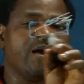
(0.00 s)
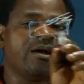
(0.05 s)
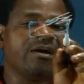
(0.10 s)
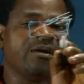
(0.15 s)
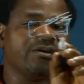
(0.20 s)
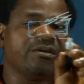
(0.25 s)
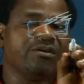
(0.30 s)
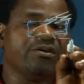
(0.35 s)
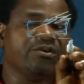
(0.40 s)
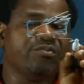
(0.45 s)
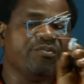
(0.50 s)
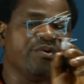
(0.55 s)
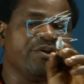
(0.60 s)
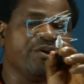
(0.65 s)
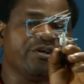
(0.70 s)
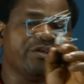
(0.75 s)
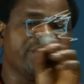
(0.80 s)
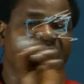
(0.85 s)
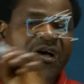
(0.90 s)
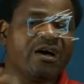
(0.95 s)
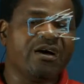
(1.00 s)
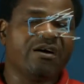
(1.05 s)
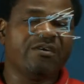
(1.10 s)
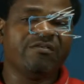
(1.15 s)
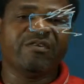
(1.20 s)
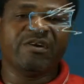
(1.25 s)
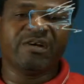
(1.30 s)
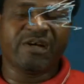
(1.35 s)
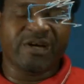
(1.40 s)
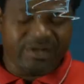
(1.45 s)
you may not have
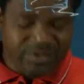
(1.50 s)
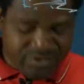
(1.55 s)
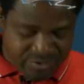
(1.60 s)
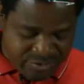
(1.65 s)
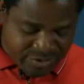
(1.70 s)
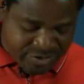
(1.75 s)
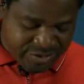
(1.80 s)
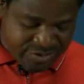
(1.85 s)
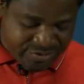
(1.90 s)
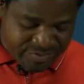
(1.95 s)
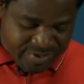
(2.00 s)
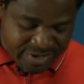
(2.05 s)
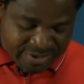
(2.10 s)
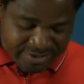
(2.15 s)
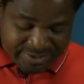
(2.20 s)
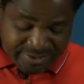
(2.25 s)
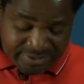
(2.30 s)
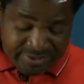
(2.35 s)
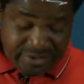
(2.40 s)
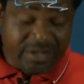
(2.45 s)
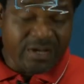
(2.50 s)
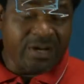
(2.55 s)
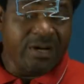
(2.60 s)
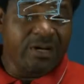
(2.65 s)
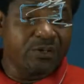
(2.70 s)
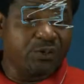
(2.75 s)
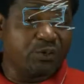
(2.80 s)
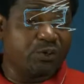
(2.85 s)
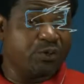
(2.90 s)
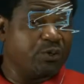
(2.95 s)
an accurate marking.
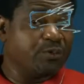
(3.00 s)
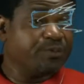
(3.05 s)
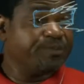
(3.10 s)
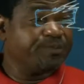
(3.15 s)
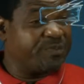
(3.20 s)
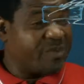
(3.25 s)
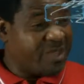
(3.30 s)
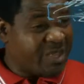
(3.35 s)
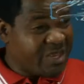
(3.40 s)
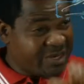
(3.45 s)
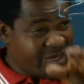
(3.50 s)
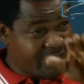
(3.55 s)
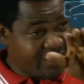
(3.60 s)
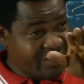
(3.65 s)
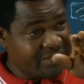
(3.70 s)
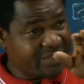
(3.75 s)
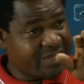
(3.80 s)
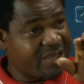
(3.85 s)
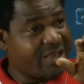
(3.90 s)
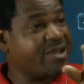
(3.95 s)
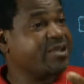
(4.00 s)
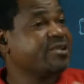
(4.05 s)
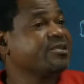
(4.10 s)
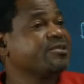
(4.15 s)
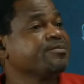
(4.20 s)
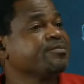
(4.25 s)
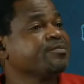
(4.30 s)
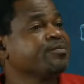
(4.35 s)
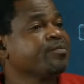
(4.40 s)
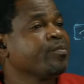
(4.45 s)
So in this case,
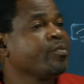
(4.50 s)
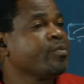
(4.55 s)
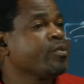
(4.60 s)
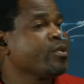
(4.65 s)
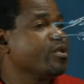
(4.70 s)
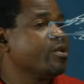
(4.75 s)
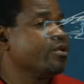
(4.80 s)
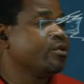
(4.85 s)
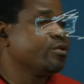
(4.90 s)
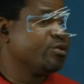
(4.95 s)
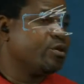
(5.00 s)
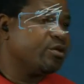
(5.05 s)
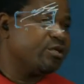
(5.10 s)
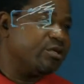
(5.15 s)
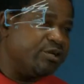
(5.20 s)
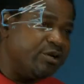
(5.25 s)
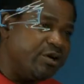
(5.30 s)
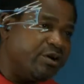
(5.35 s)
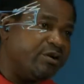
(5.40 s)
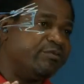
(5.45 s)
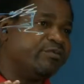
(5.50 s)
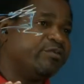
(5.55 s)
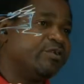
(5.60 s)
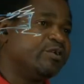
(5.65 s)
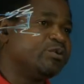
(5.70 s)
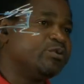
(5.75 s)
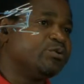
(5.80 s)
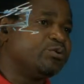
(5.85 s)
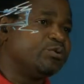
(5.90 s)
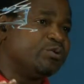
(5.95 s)
it is not enough for
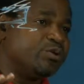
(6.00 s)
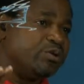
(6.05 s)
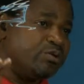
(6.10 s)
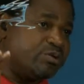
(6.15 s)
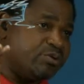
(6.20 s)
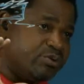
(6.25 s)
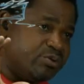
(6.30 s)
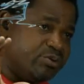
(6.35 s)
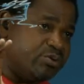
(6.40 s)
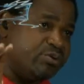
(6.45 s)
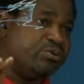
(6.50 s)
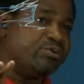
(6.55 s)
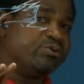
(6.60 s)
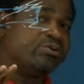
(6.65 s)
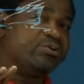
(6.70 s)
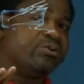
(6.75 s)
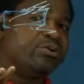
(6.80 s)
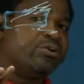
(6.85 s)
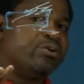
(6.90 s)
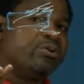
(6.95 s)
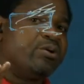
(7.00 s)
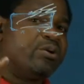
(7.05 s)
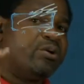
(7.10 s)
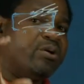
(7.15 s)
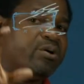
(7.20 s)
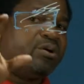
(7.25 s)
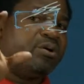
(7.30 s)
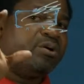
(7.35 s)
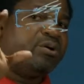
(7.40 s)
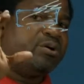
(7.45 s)
you to just know
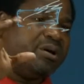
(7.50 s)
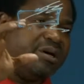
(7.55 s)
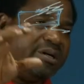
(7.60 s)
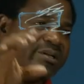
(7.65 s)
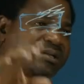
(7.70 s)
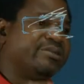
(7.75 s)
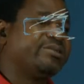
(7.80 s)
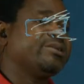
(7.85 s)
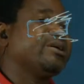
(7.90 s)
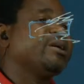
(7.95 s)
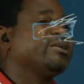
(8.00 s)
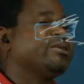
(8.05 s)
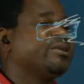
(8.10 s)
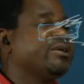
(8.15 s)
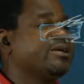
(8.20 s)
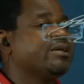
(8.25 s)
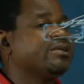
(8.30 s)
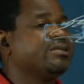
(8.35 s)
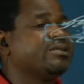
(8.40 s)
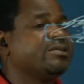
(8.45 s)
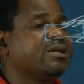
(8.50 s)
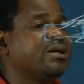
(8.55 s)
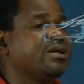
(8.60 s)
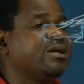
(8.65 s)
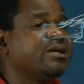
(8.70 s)
or understand the answer.